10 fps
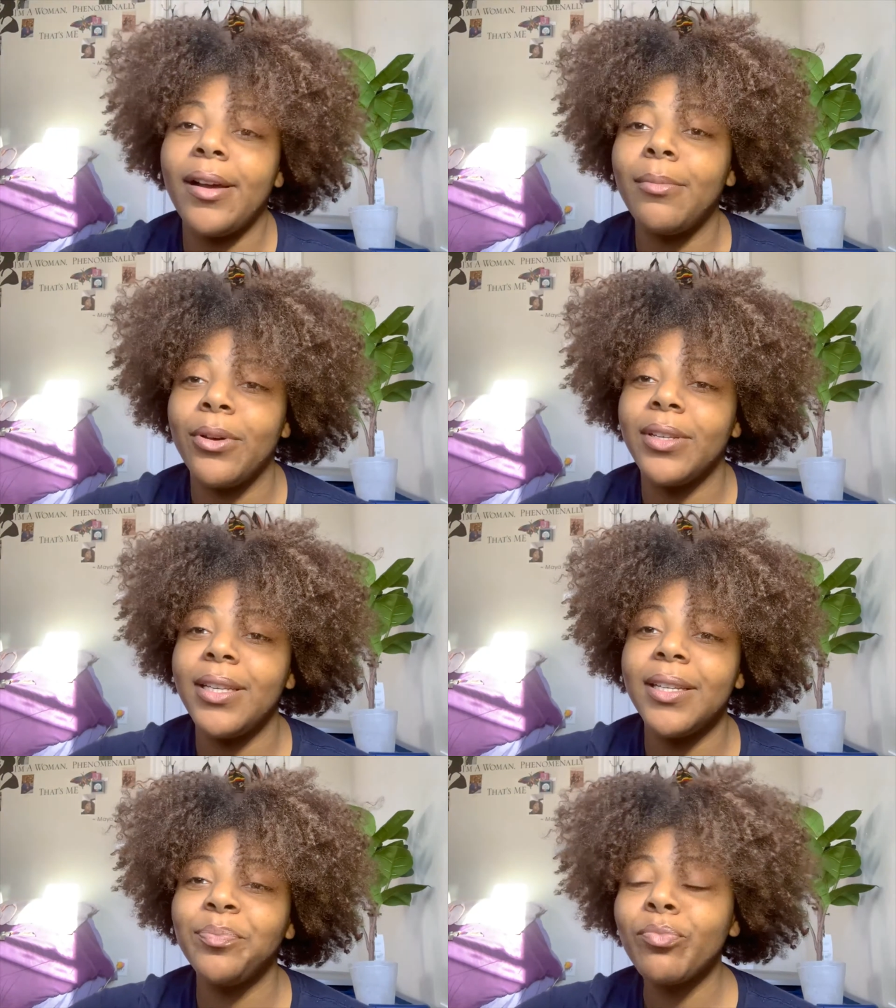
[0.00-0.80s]
I'm gonna
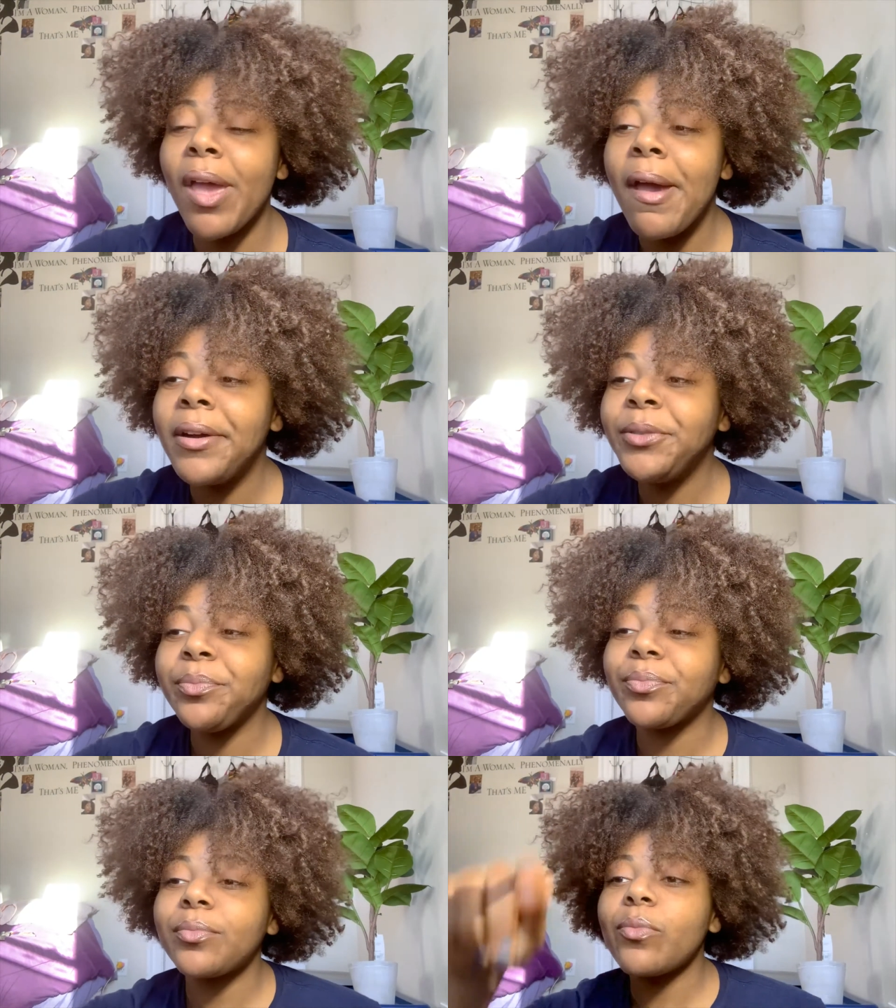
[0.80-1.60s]
eat you.
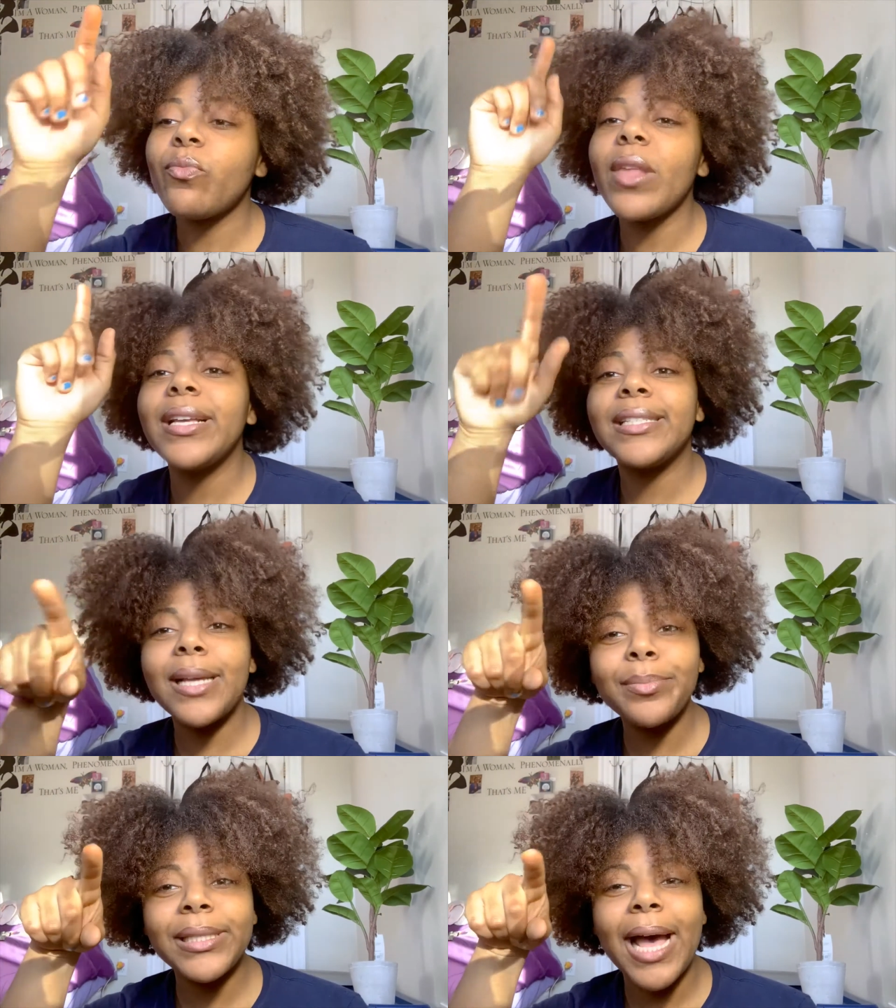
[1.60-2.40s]

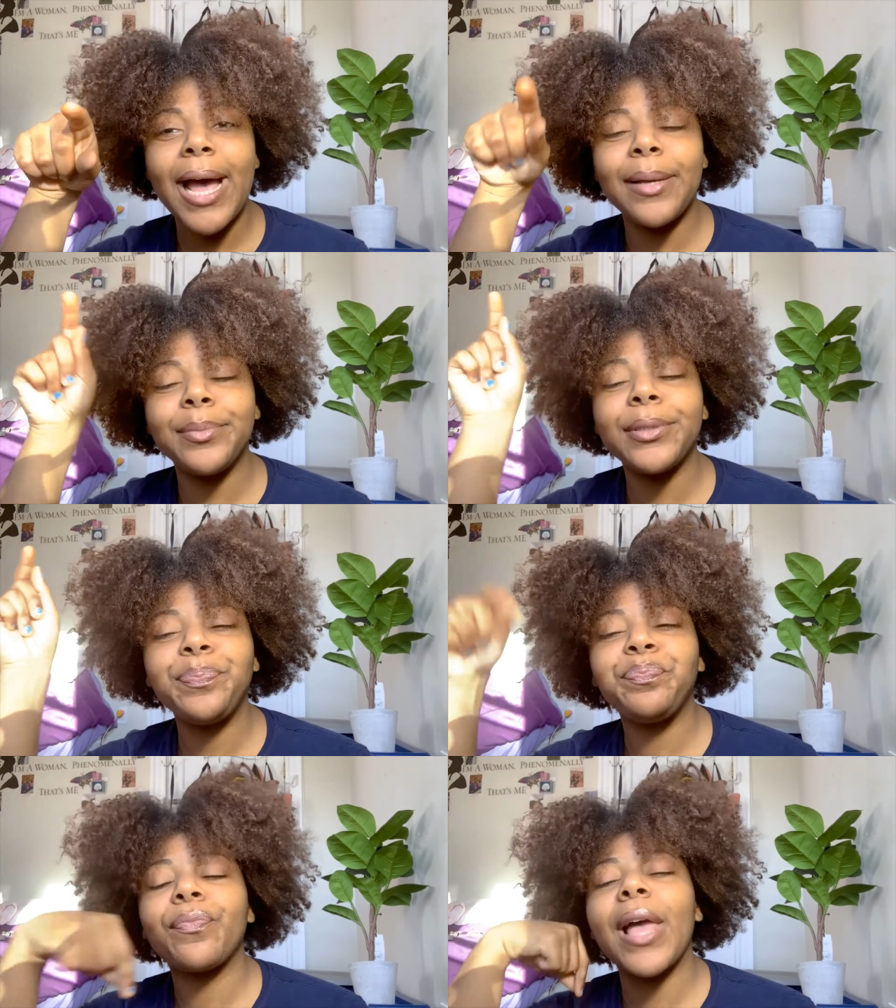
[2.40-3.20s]
Sometimes
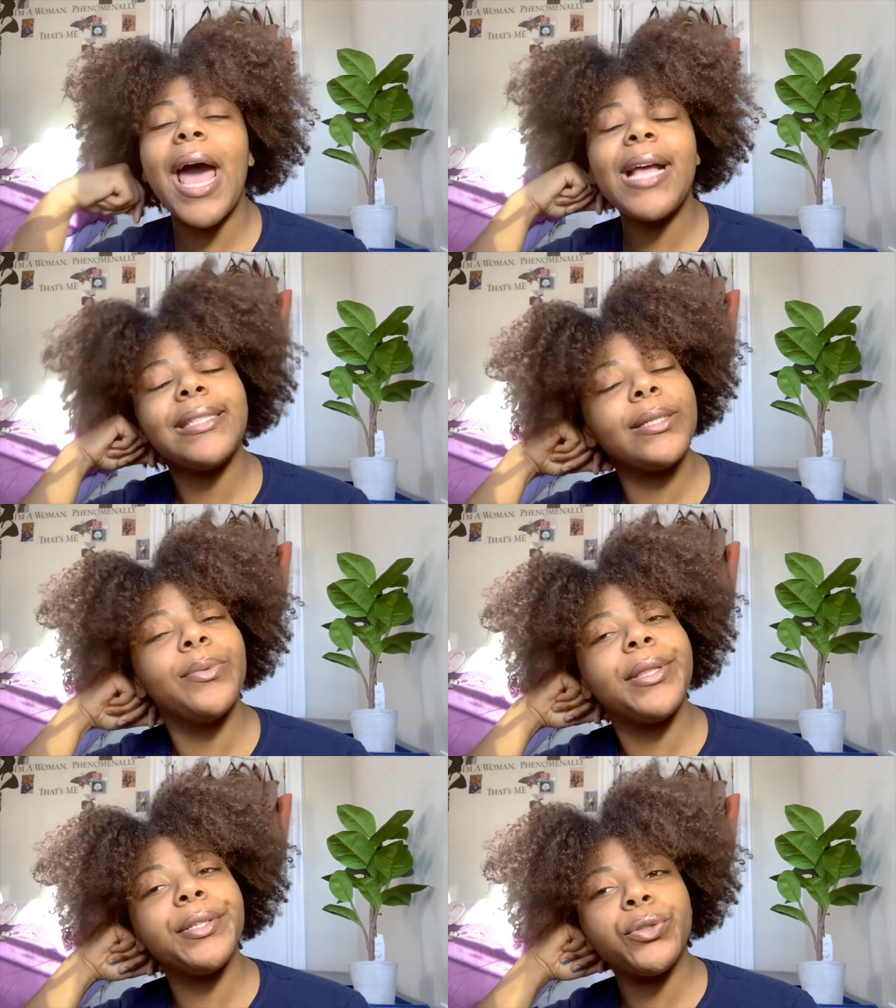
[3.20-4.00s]
I deal
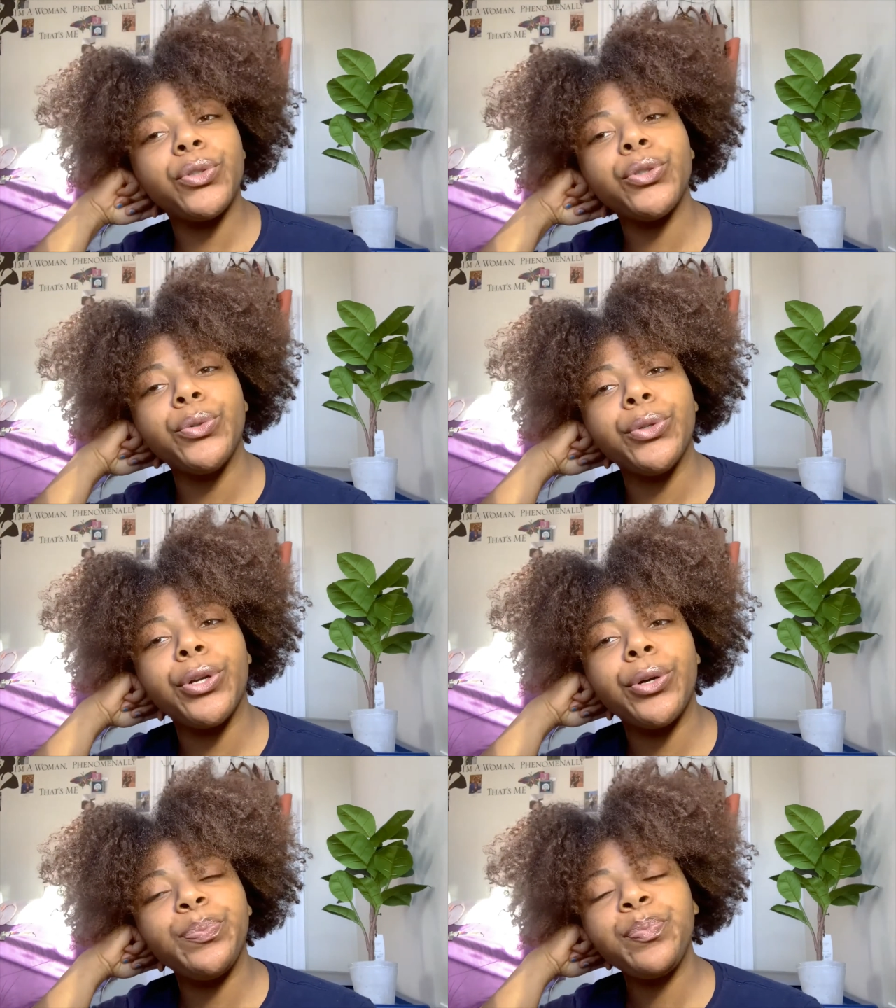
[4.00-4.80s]
with this too, you
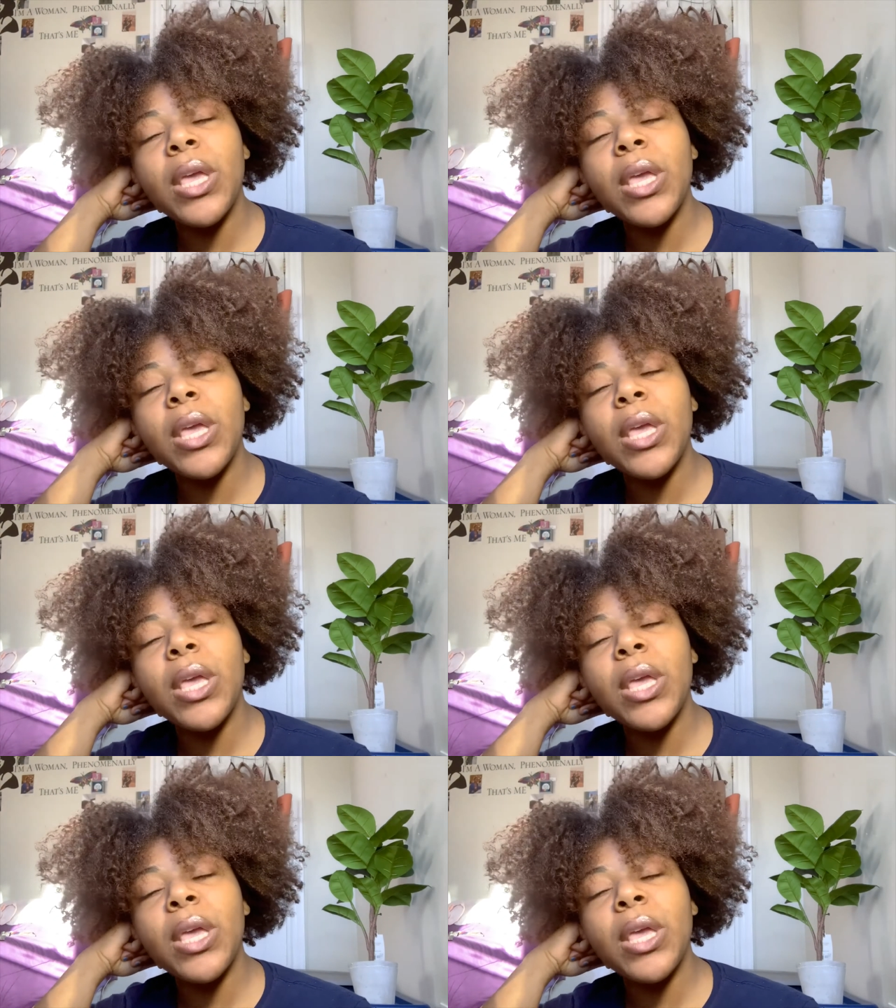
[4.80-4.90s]
know?